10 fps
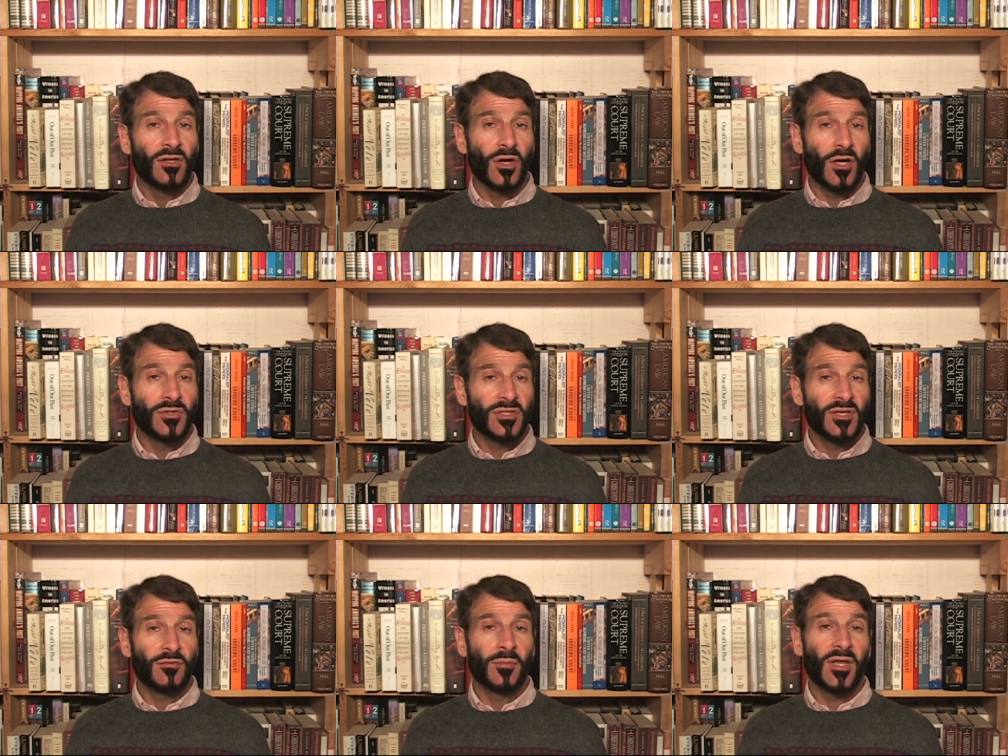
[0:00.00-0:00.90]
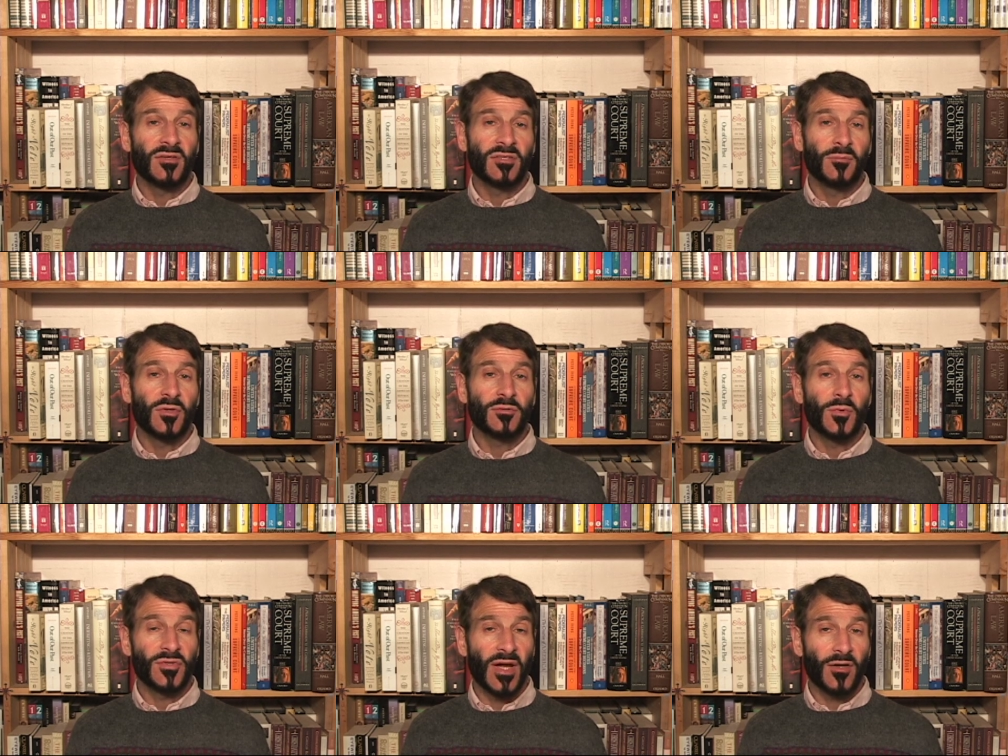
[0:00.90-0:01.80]
Knowledge is given by the simplest,
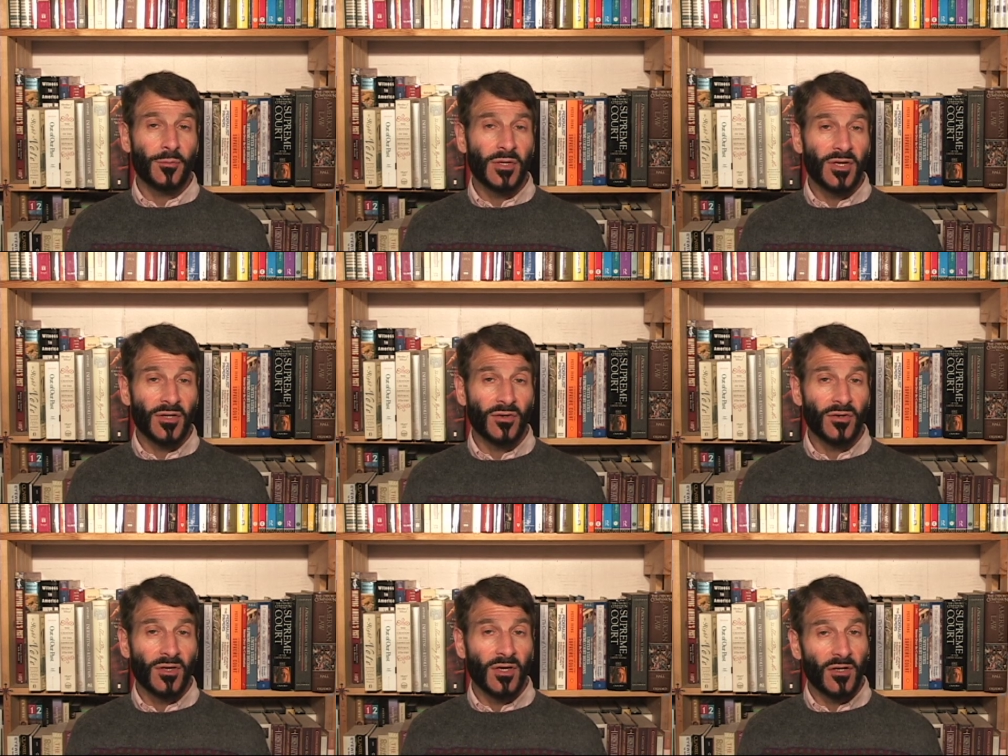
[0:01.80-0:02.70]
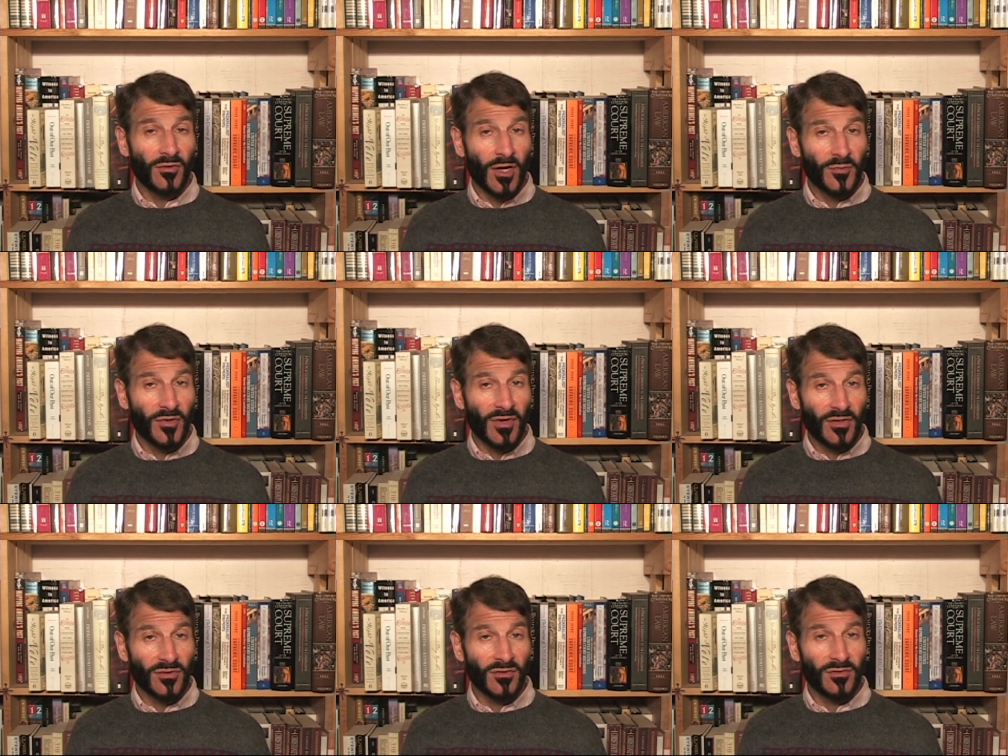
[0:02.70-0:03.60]
most accurate predictor of our
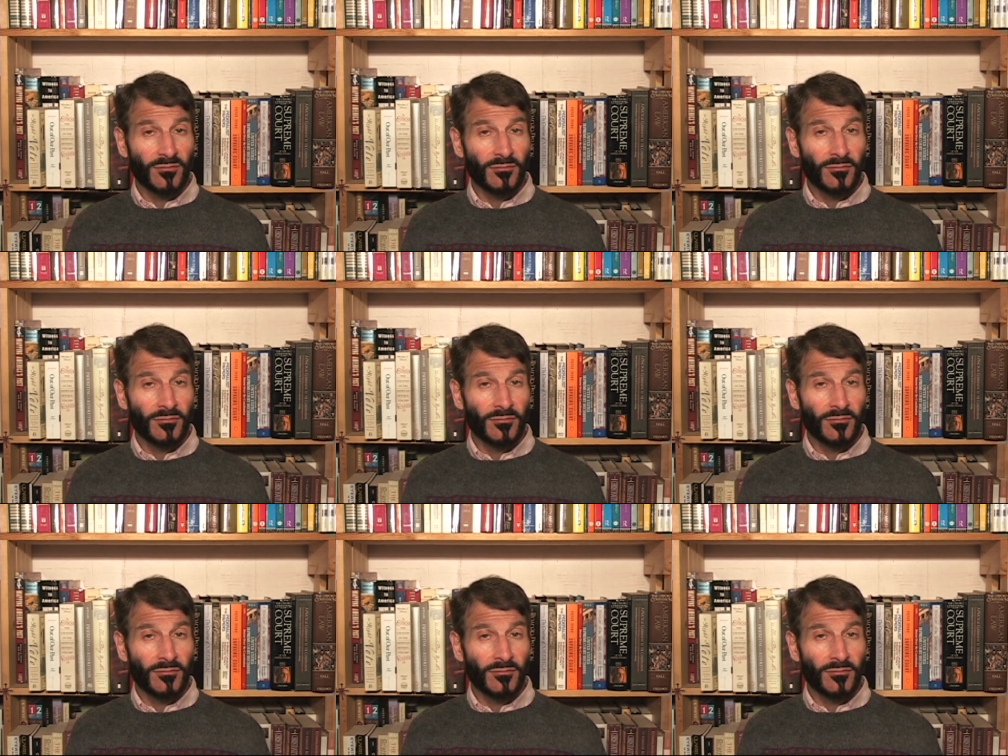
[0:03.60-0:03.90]
observations.